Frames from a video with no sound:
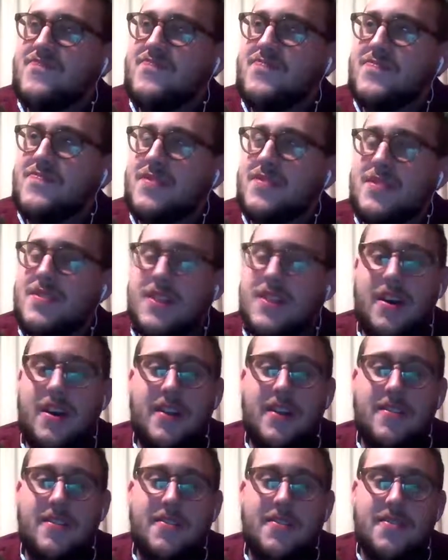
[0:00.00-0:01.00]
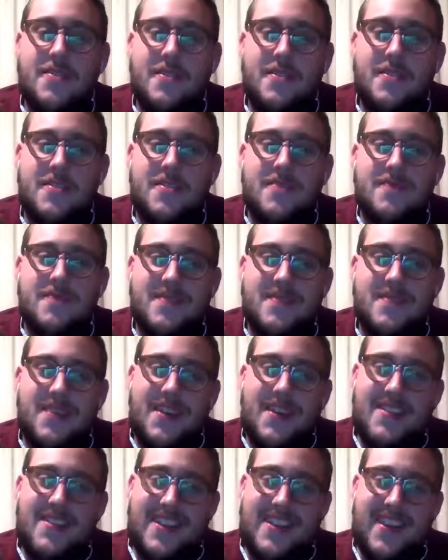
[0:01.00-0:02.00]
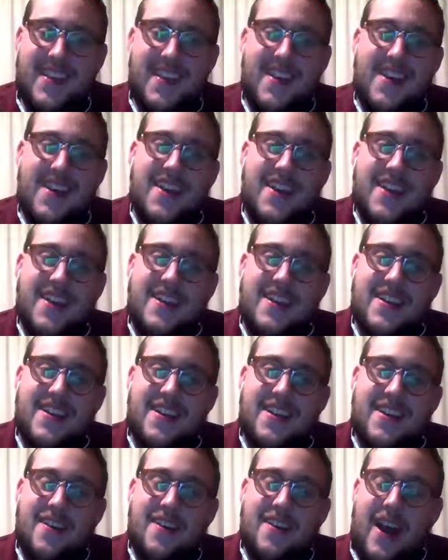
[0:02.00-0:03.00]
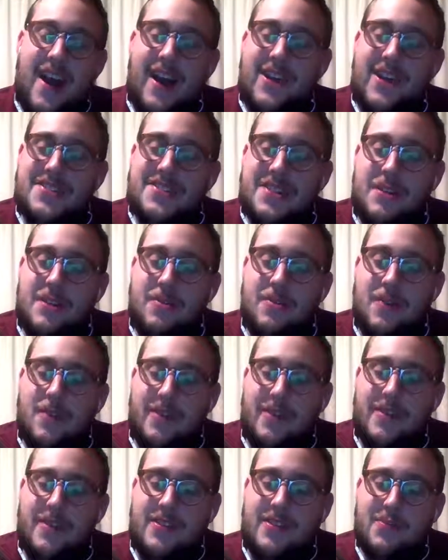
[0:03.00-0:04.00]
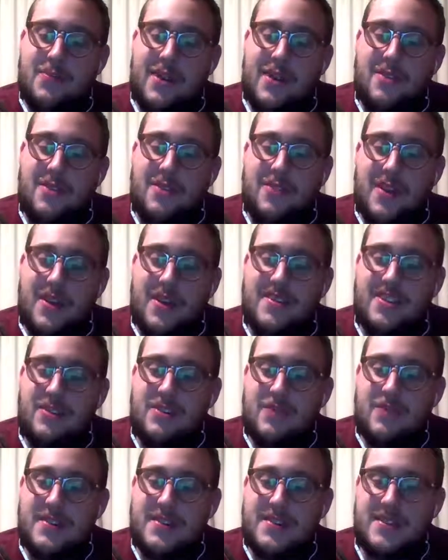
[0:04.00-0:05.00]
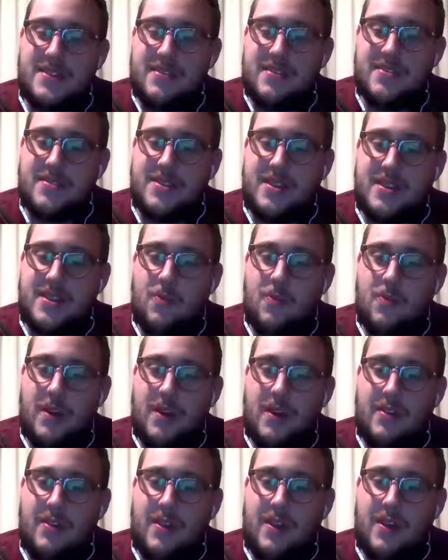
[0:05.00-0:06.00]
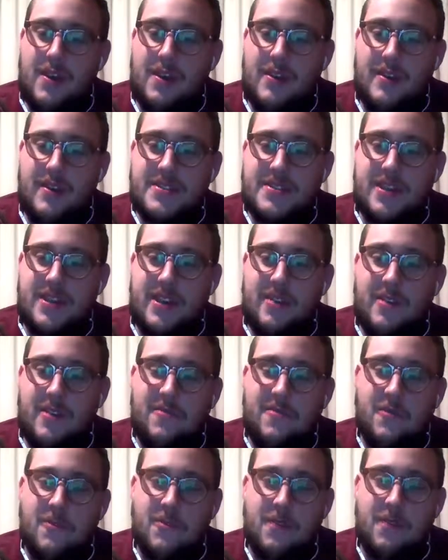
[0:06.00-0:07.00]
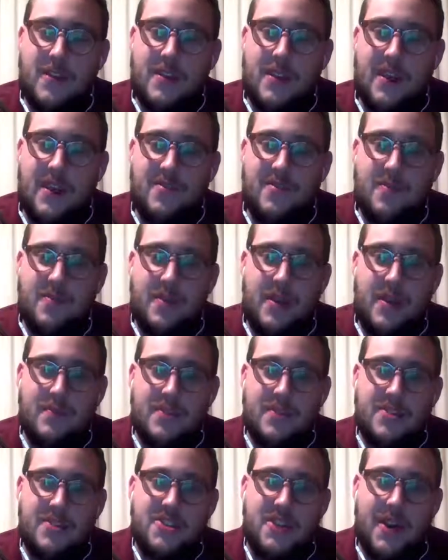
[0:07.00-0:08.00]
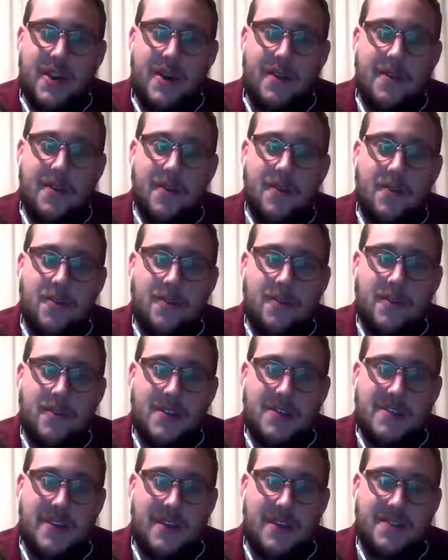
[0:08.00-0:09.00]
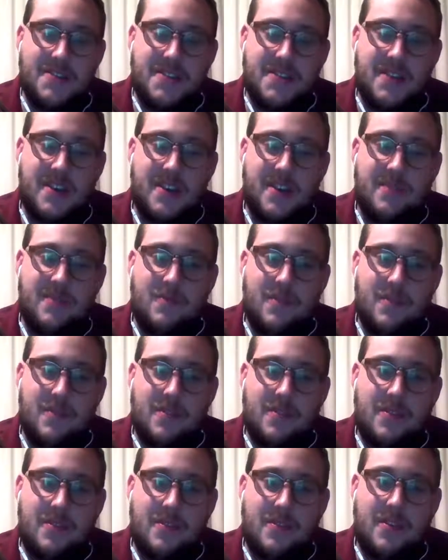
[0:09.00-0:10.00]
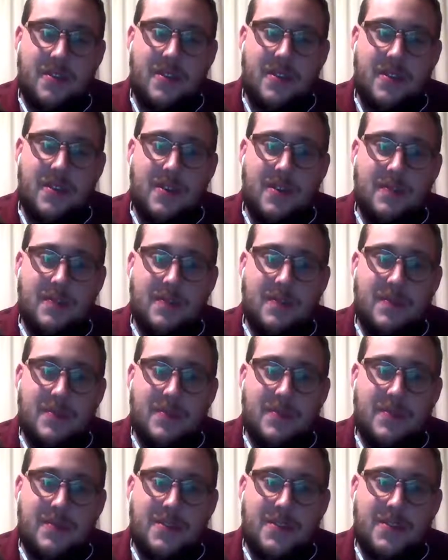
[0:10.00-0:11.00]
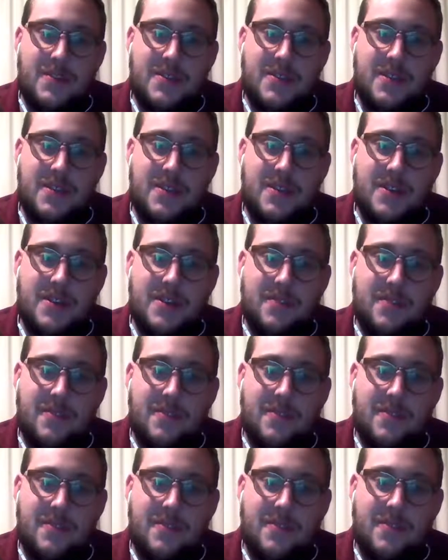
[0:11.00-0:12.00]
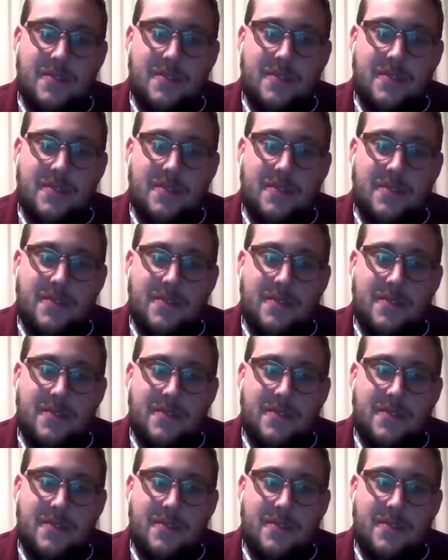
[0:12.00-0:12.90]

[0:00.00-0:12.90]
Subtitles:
No, I don't know what you do. You know, I think the bigger thing, too, is there's no way the Indians can afford what they'd have to pay Machado, it sounds like, with Kipnis on the roster.